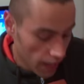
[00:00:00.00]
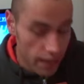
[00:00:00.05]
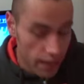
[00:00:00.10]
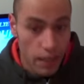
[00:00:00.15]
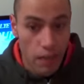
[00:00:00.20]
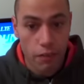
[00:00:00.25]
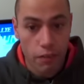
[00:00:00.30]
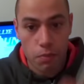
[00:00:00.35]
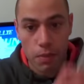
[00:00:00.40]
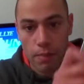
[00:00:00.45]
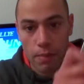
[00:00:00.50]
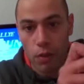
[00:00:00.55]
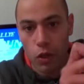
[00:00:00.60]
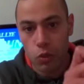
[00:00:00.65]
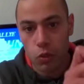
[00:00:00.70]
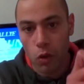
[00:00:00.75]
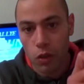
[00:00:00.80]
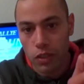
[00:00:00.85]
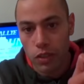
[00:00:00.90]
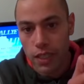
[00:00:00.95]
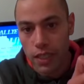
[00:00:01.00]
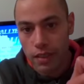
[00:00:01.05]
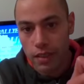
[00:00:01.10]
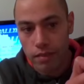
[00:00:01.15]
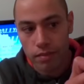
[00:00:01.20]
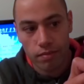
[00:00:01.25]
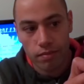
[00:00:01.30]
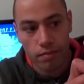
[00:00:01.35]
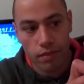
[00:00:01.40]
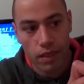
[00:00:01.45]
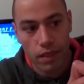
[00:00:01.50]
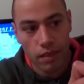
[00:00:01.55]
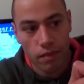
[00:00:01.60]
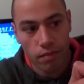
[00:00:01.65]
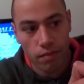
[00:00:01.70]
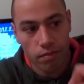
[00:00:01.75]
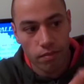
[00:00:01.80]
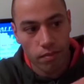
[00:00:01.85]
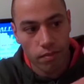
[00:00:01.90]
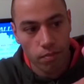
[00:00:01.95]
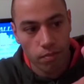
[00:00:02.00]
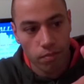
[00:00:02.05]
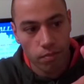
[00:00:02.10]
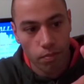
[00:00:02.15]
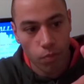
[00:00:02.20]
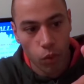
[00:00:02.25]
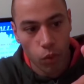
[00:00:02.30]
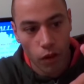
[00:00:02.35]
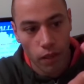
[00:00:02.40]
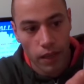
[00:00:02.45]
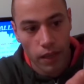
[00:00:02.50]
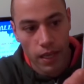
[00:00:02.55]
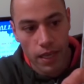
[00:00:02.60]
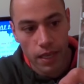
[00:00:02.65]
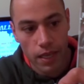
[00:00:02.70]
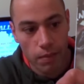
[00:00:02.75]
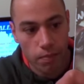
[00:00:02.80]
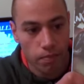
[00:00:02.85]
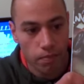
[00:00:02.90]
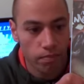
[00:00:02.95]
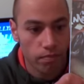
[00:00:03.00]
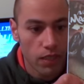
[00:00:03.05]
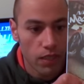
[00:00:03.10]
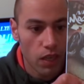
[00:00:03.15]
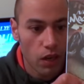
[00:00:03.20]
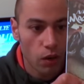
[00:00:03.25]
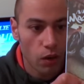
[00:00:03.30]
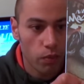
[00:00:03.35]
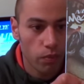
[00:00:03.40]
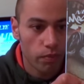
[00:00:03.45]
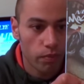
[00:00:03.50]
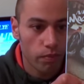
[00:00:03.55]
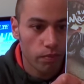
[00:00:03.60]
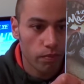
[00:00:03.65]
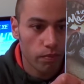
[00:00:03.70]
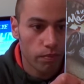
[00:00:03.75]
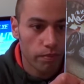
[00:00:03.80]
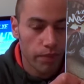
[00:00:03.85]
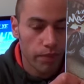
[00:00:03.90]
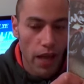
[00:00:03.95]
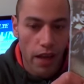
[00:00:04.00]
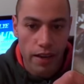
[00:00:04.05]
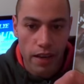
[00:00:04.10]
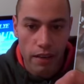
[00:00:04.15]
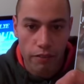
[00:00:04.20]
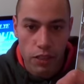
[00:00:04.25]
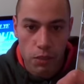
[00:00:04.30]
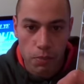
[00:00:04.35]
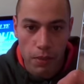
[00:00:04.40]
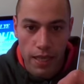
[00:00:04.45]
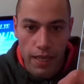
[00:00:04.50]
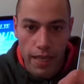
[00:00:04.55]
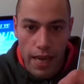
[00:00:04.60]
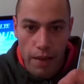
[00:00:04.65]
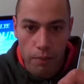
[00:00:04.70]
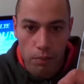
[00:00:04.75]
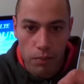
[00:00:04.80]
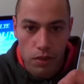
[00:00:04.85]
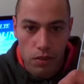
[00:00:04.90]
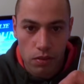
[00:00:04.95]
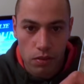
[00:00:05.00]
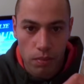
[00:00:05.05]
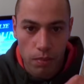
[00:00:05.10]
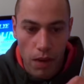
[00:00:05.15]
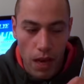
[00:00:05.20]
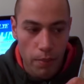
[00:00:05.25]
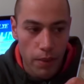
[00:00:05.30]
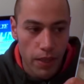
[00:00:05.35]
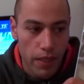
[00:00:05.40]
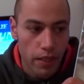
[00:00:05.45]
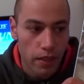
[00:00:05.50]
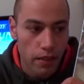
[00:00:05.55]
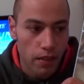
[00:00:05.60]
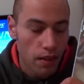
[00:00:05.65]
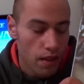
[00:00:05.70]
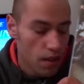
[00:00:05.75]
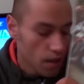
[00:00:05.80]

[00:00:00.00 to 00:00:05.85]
Need for Speed Most Wanted, one of the better Need for Speed games in my opinion.